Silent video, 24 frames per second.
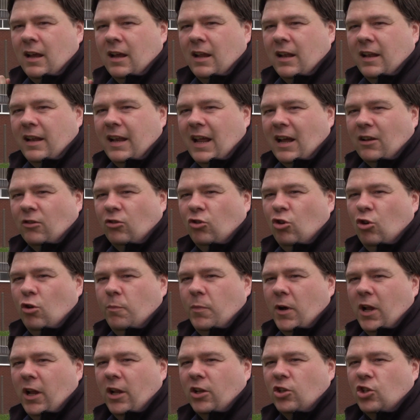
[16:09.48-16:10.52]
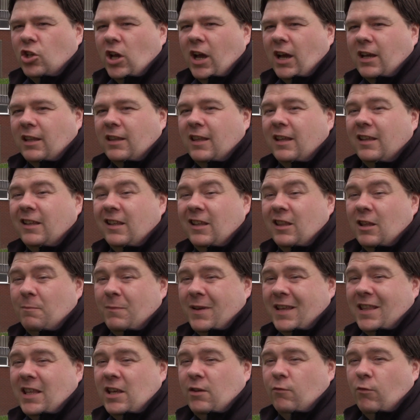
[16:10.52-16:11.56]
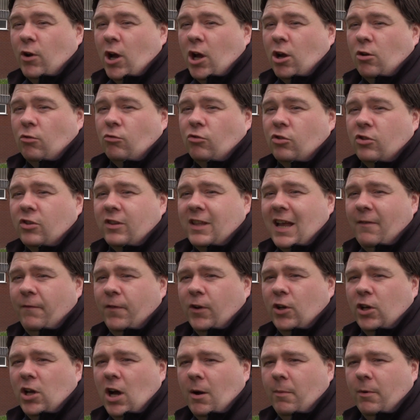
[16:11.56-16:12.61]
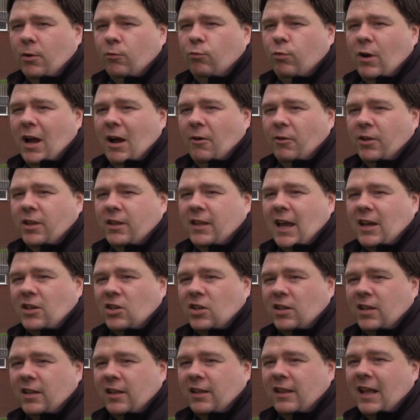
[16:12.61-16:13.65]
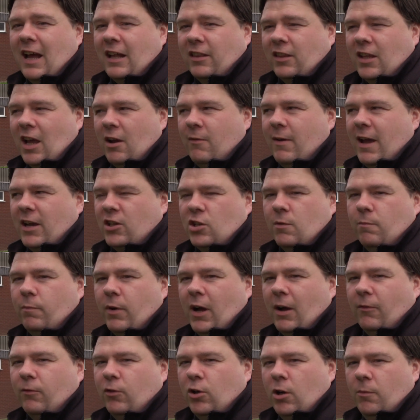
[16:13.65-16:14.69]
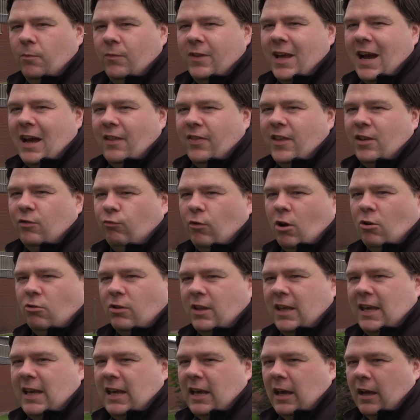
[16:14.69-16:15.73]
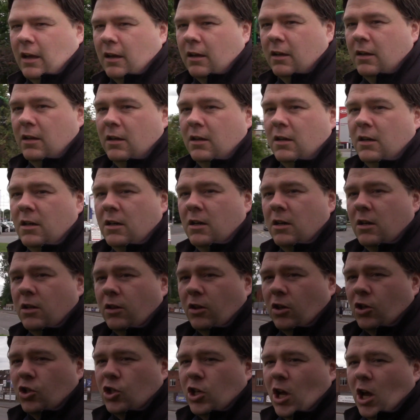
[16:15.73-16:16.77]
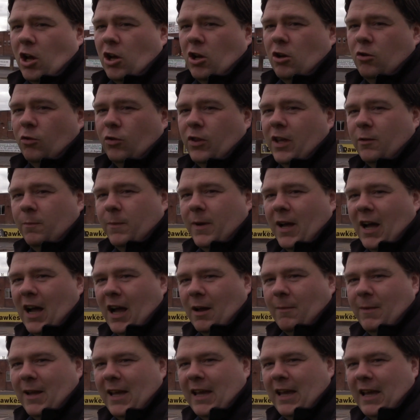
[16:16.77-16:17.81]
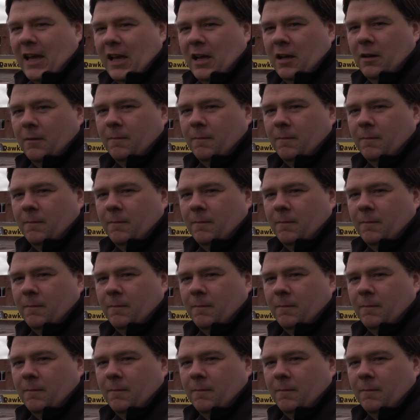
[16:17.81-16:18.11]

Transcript: Now I do apologise, this is a busy road. Stafford Common railway station is in that direction, but I've come down this road here to show you this behind me here.